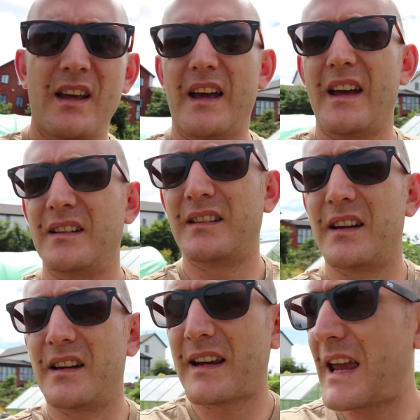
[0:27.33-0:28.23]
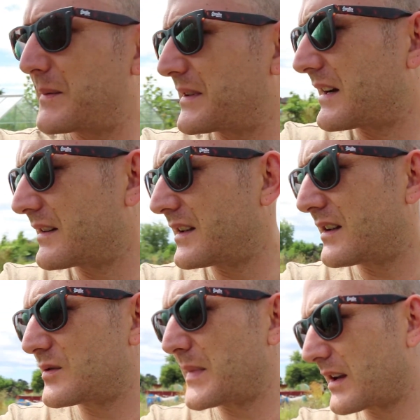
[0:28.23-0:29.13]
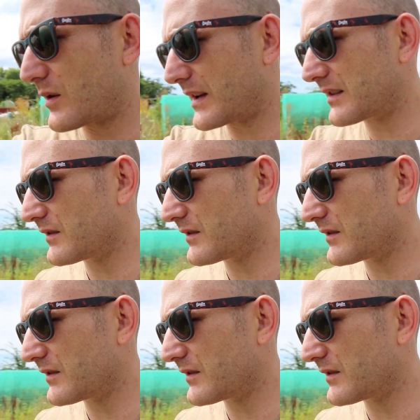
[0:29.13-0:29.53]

and I came down here to make a quick